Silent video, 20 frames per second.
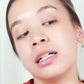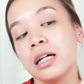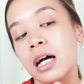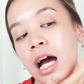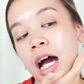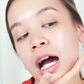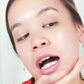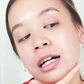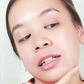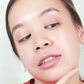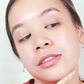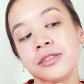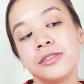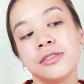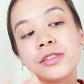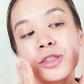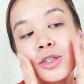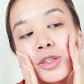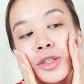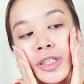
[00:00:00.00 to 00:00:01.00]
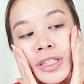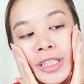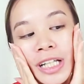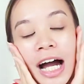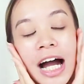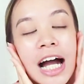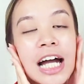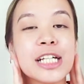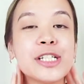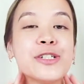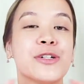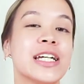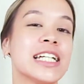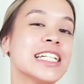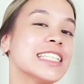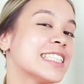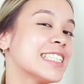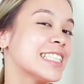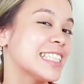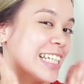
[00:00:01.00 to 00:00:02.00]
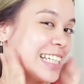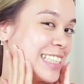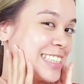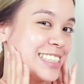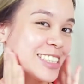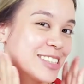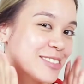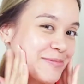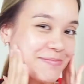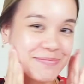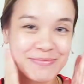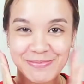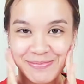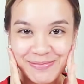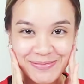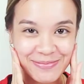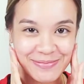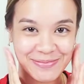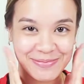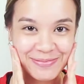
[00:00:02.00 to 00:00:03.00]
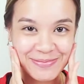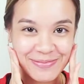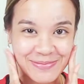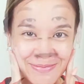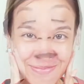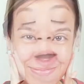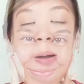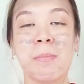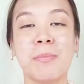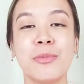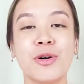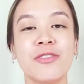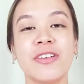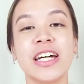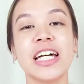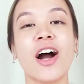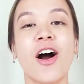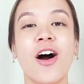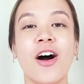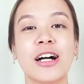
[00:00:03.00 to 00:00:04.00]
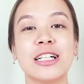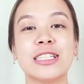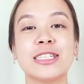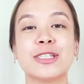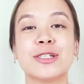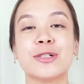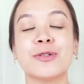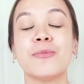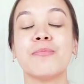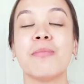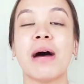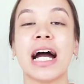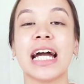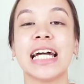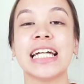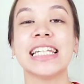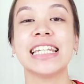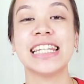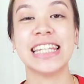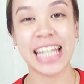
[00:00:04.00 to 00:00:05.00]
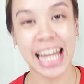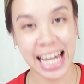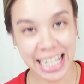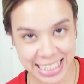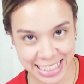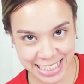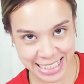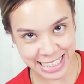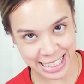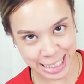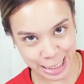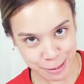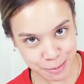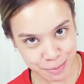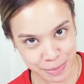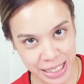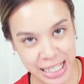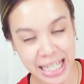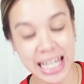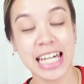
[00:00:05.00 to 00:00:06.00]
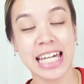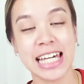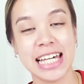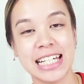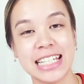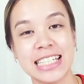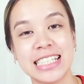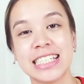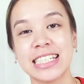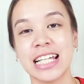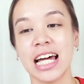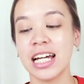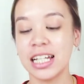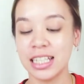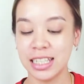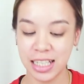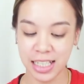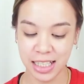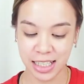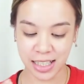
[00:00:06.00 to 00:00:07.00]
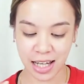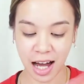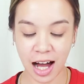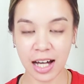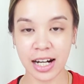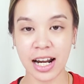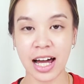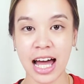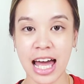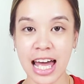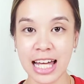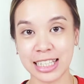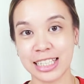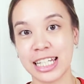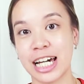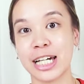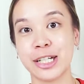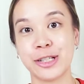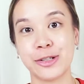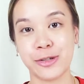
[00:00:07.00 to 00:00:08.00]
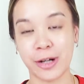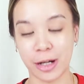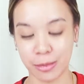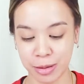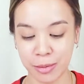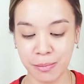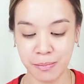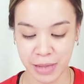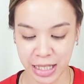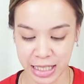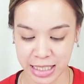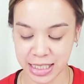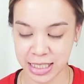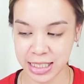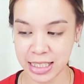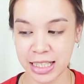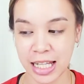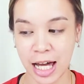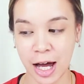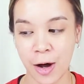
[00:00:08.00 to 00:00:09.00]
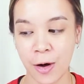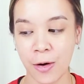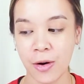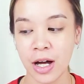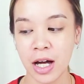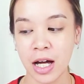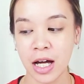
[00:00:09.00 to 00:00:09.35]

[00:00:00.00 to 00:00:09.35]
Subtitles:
have good hydrated skin. Moving on to my next tip is the YADAH Anti-Trouble Mist. Now,